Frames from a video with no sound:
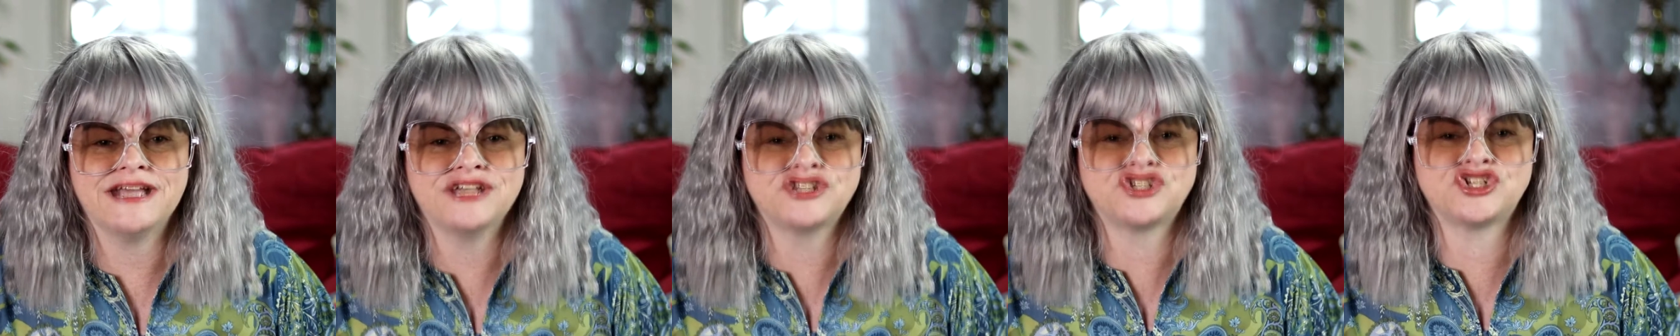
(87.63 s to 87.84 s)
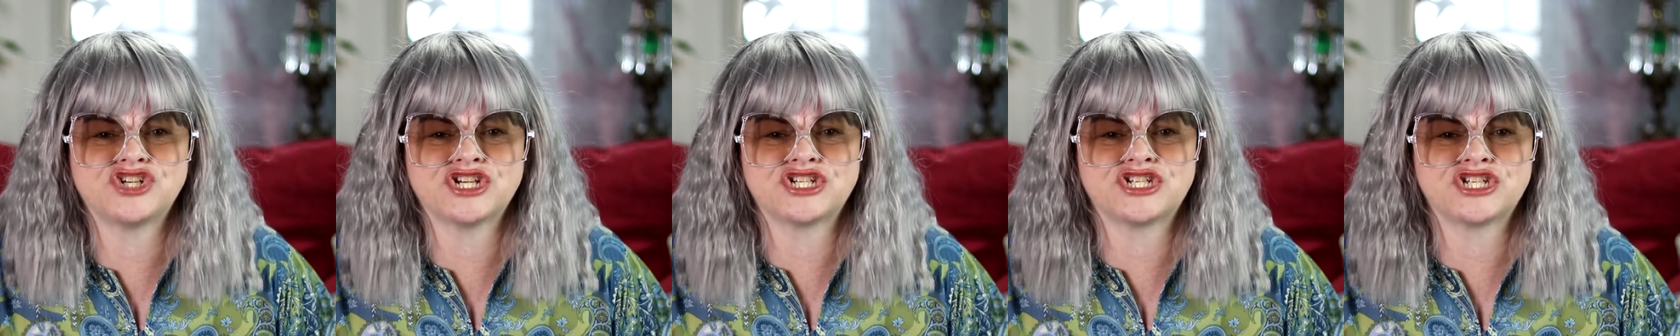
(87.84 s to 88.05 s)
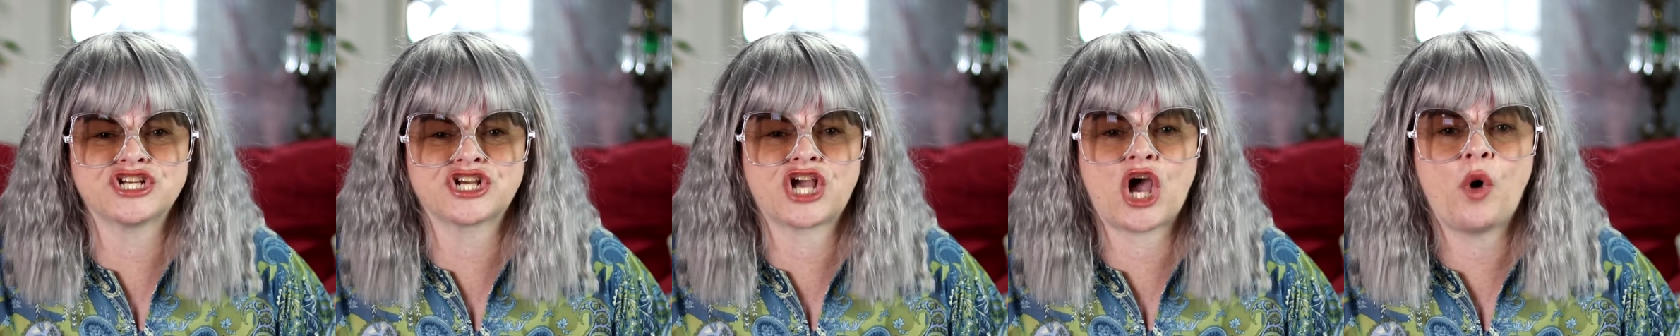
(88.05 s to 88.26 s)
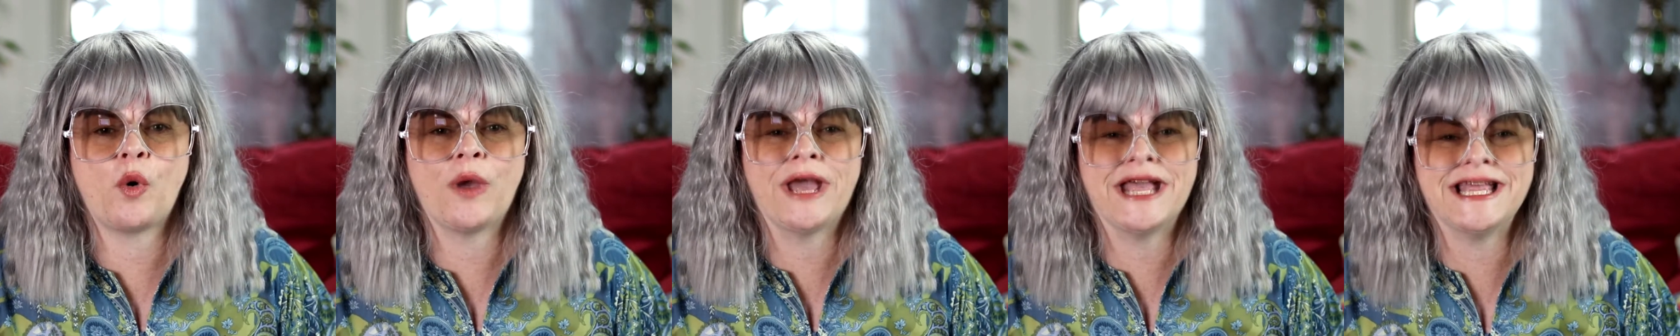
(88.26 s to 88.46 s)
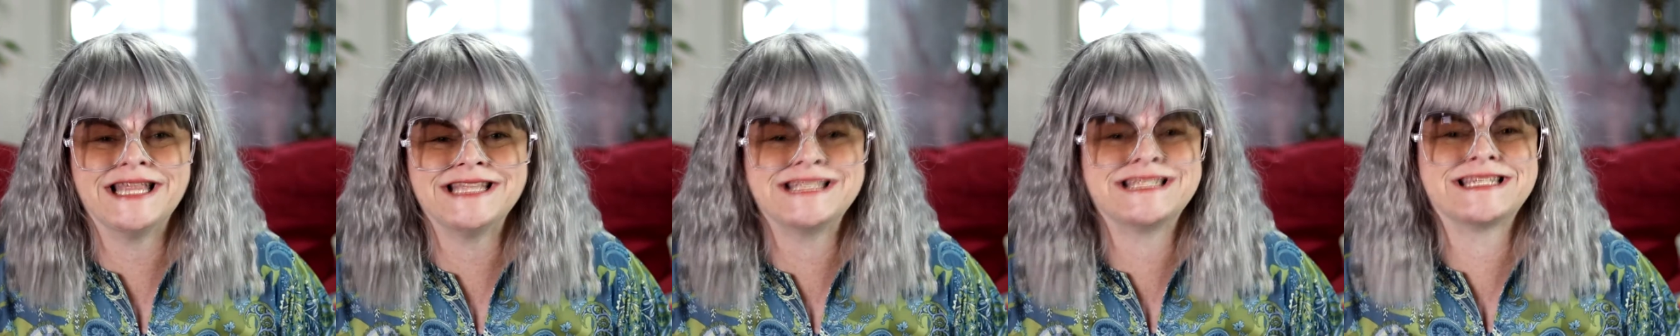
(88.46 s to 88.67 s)
is just a
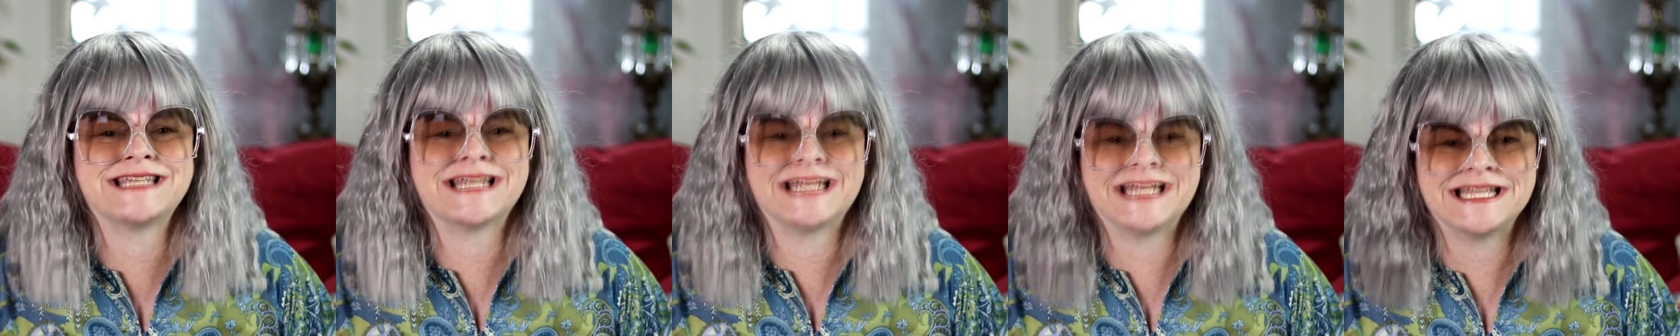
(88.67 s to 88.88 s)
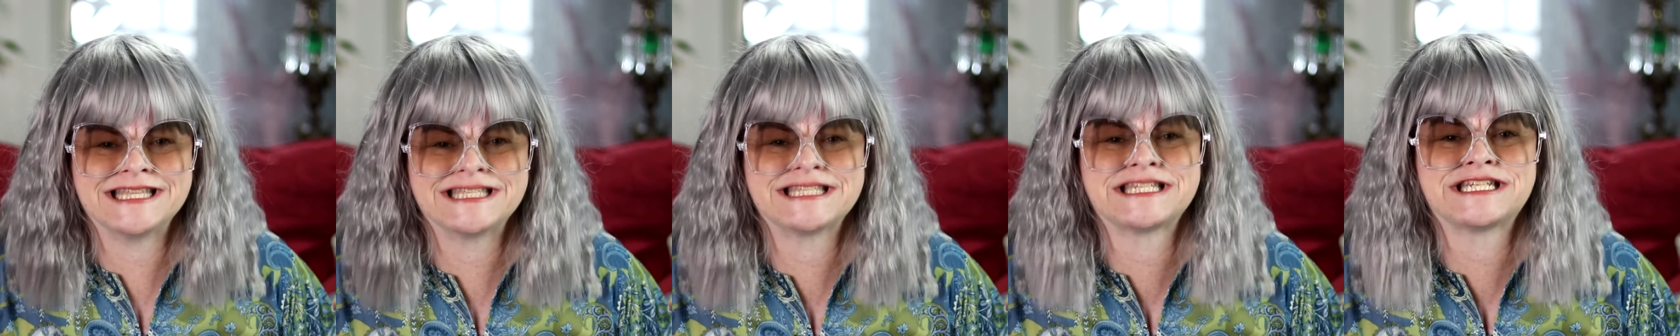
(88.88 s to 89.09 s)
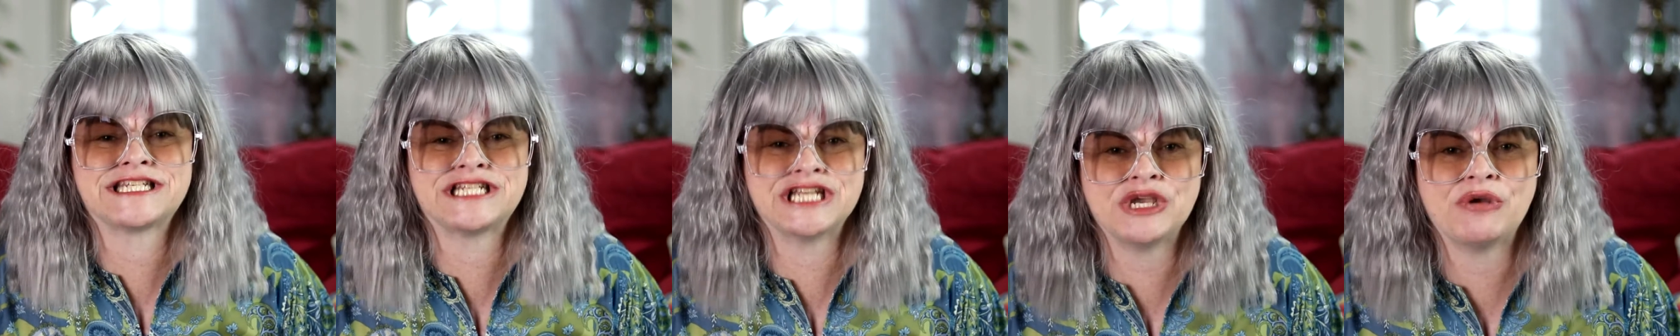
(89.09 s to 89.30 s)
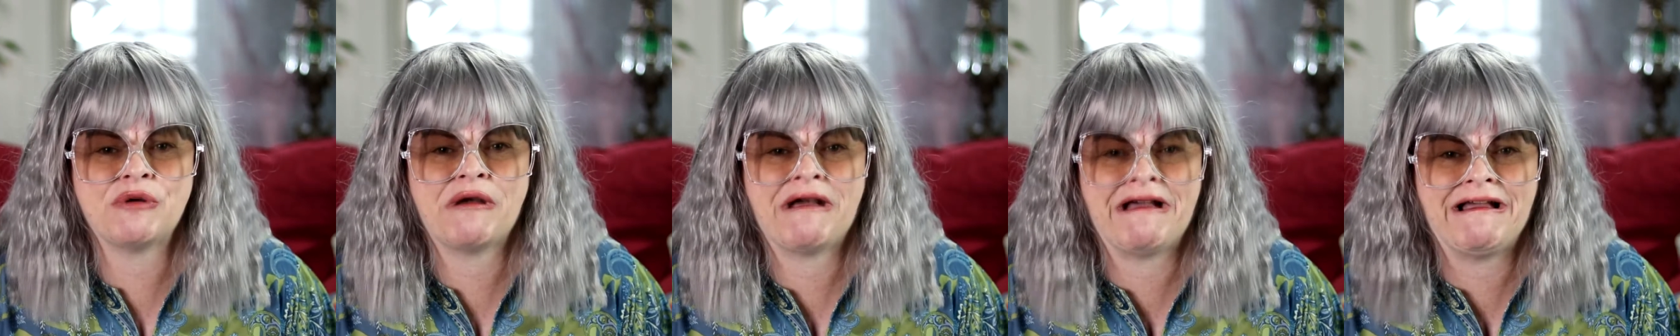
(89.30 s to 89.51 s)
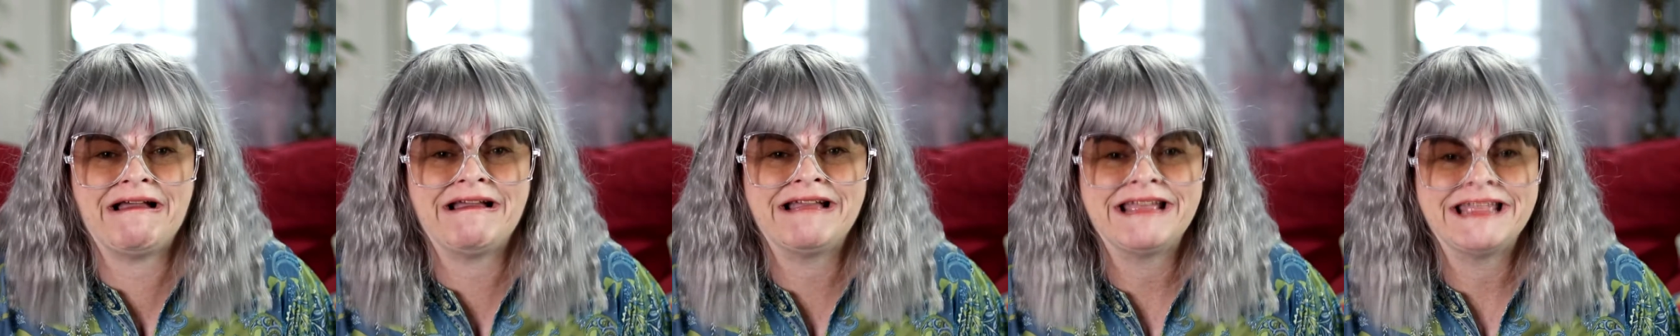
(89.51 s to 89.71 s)
coincidence
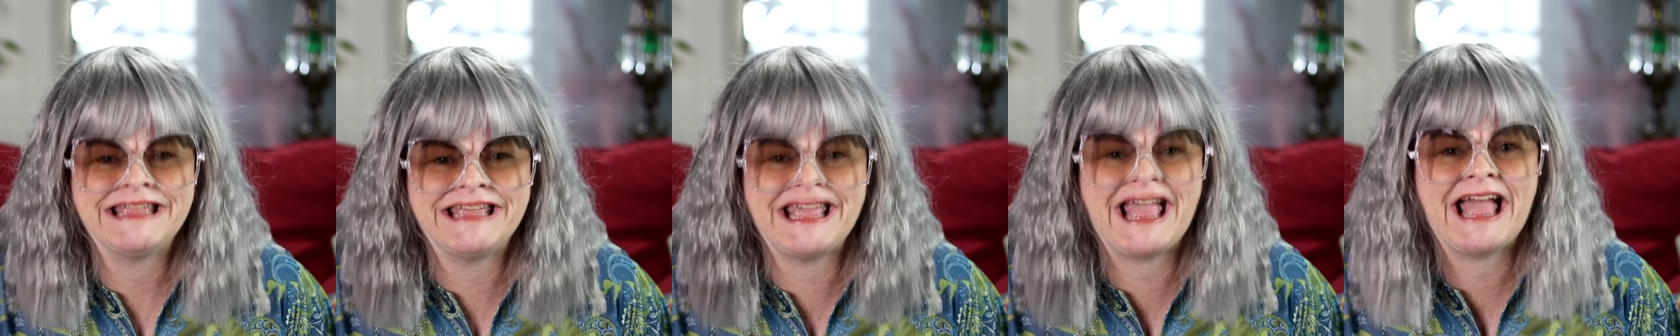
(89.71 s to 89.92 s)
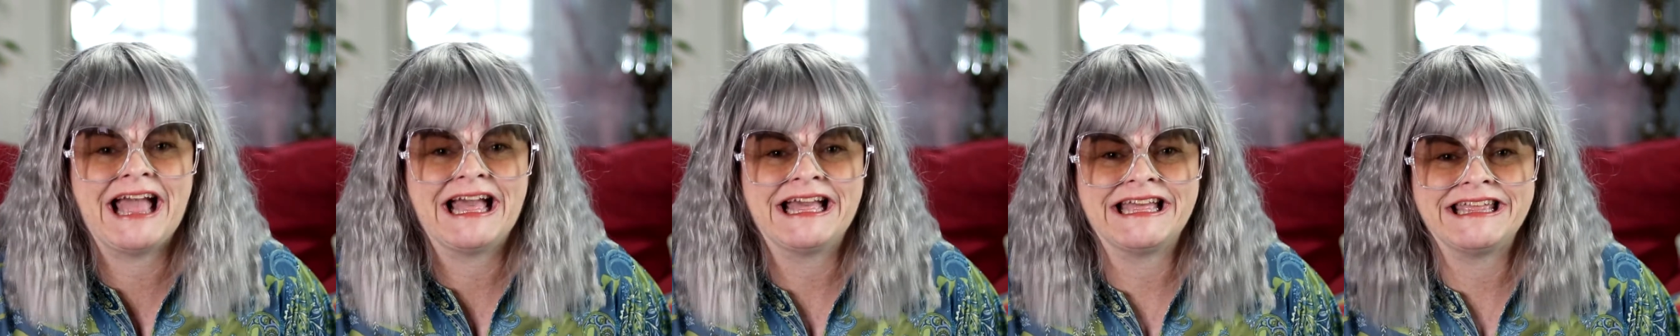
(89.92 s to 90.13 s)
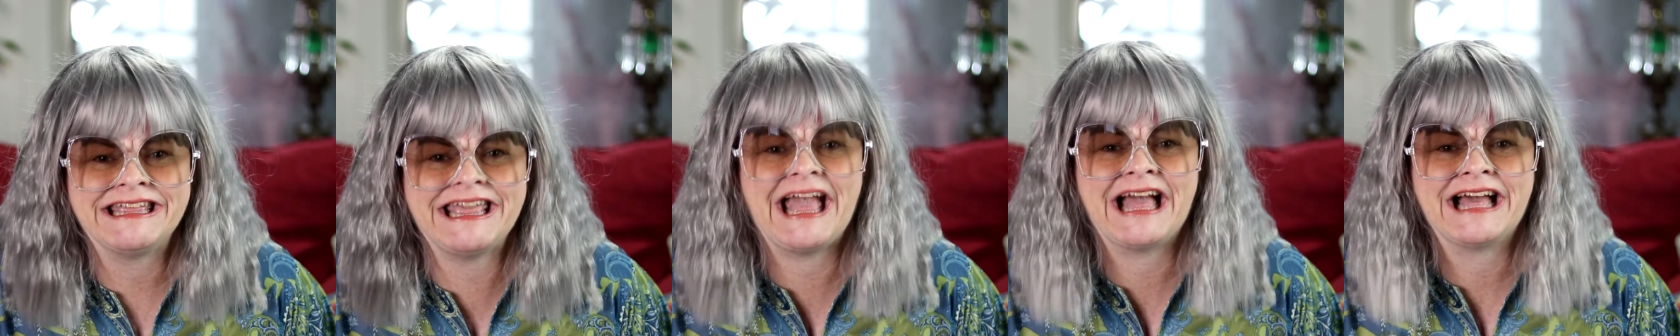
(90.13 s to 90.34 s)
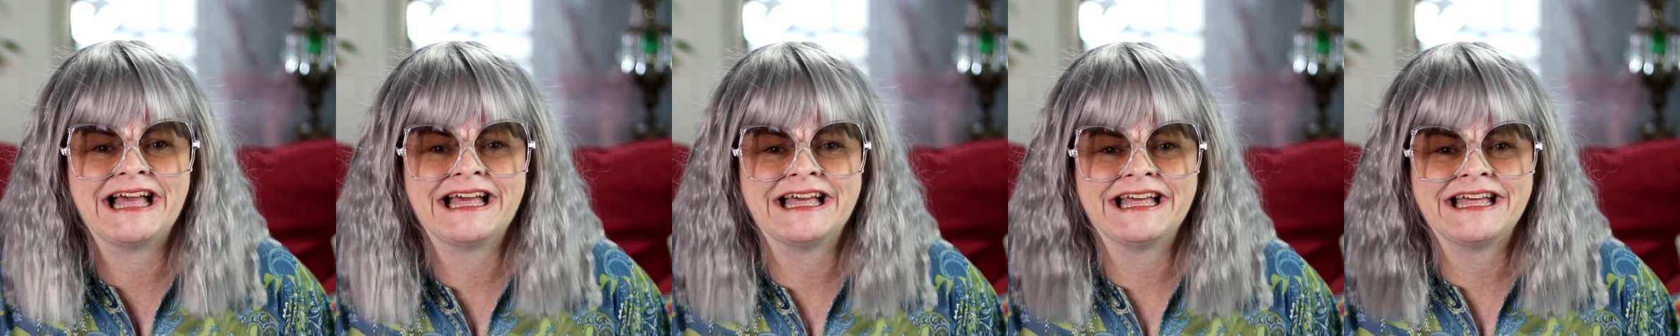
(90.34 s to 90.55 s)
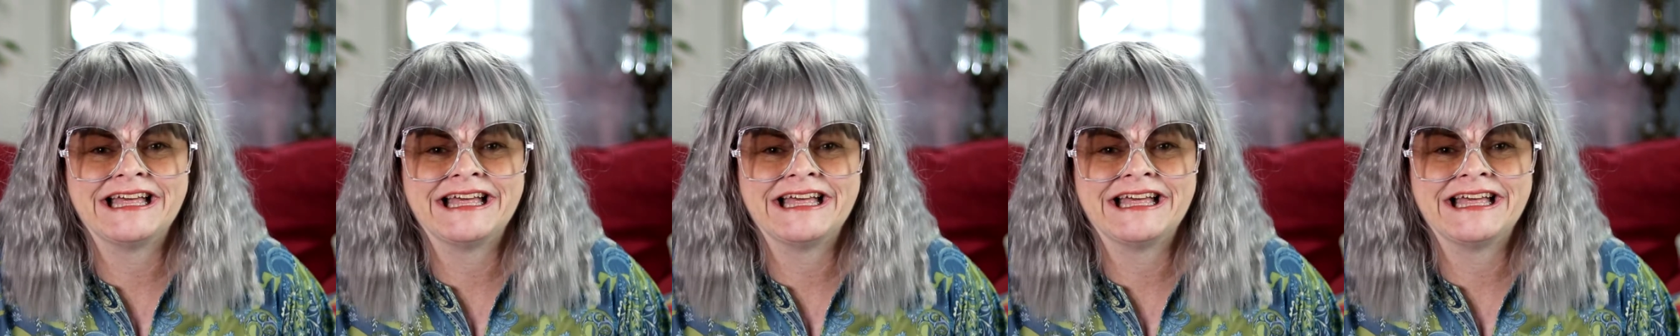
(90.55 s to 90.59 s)
too, huh? Yeah, yeah.